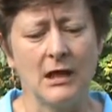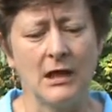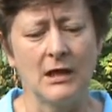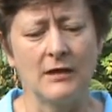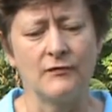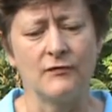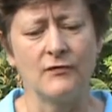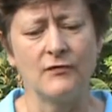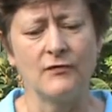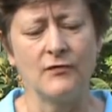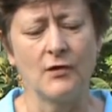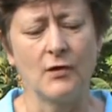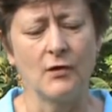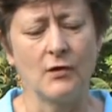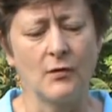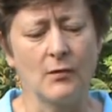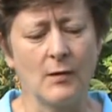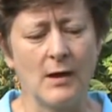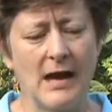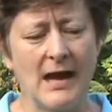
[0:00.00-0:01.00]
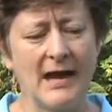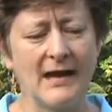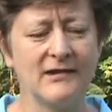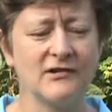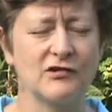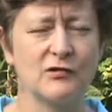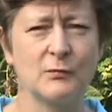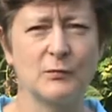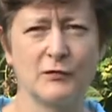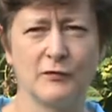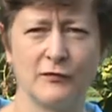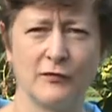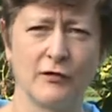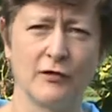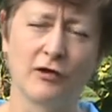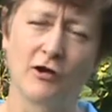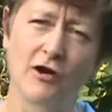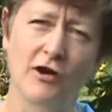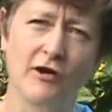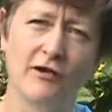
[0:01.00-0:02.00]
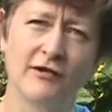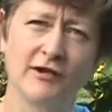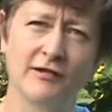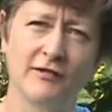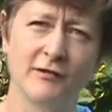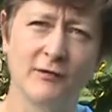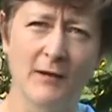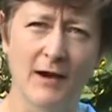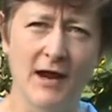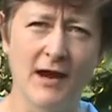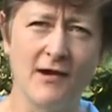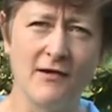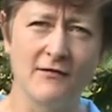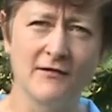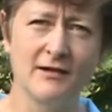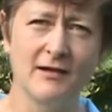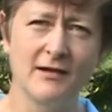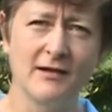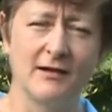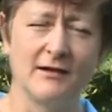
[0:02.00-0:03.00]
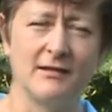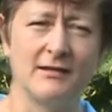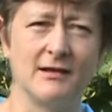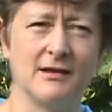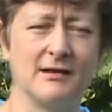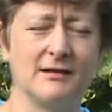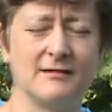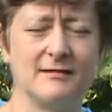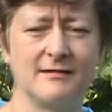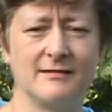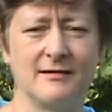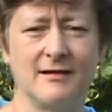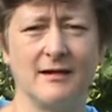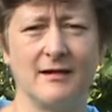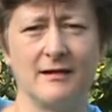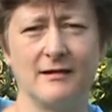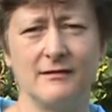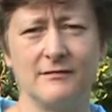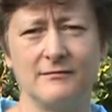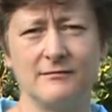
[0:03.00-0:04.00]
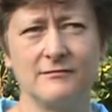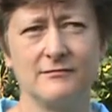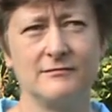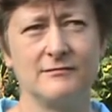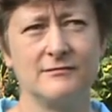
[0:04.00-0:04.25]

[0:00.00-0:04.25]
And so I just prefer to garden in the ground. I think it's a